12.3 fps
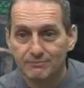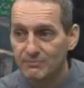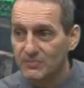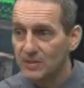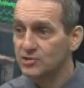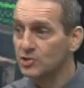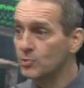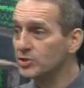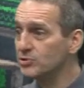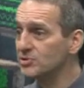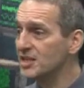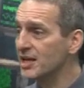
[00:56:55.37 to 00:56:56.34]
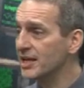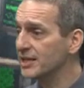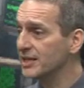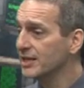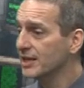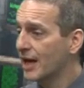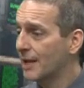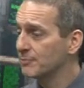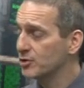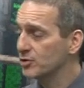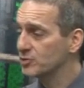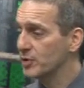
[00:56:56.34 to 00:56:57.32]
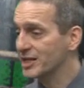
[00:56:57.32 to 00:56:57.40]
So when you say, I'm
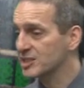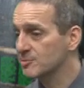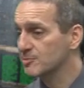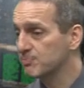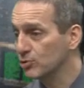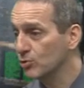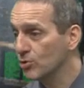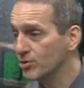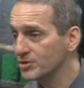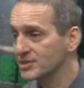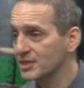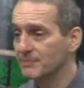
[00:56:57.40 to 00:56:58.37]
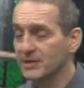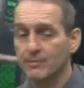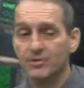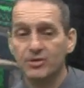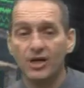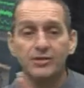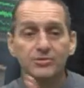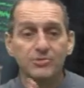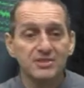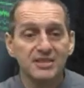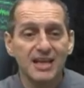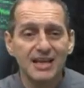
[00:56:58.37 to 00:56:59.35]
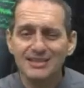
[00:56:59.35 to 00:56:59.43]
going to explore something, I'm going to
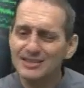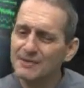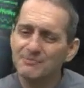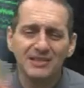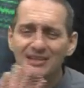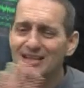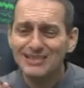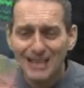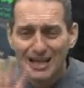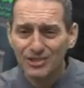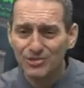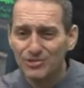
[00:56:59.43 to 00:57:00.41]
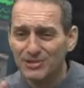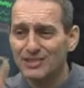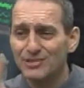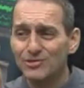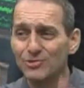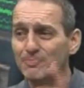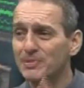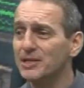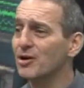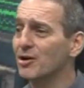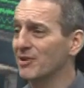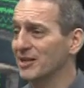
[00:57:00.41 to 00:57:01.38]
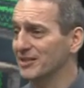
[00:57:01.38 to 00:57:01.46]
understand something, that's not good. That's too big
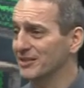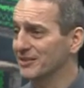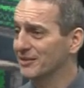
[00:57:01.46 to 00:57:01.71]
already.